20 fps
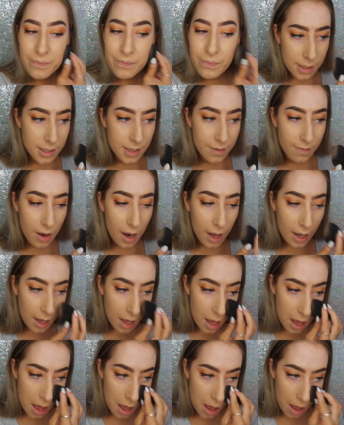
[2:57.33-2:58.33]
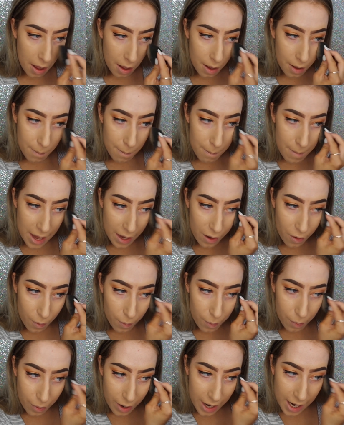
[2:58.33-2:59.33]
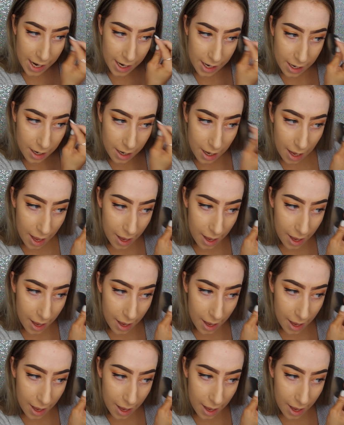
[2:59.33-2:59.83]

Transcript: it's either like a make or break,